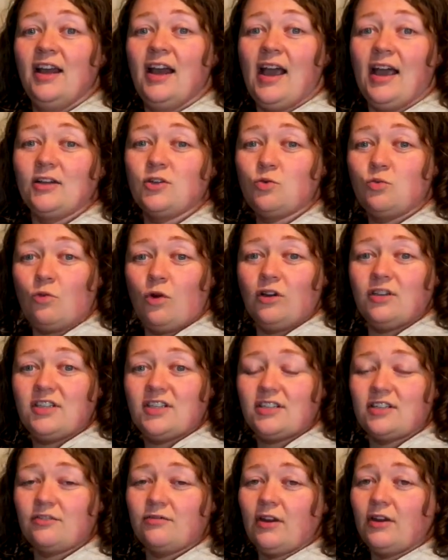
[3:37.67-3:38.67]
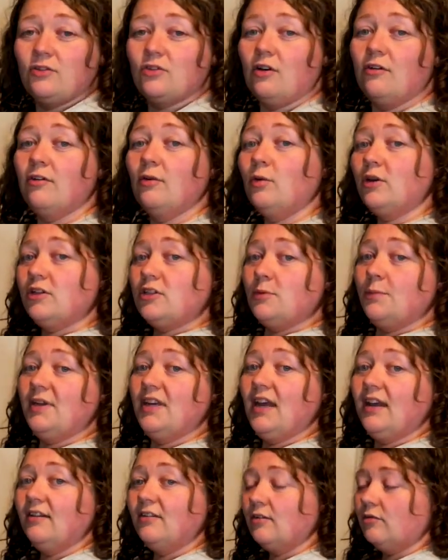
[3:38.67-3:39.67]
I don't want it to round off, I want it to be
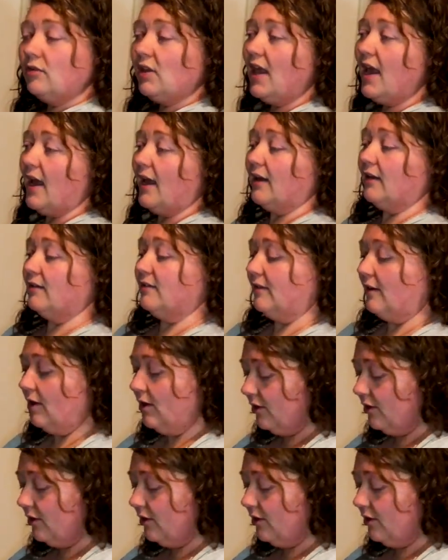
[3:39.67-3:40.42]
nice and relaxed.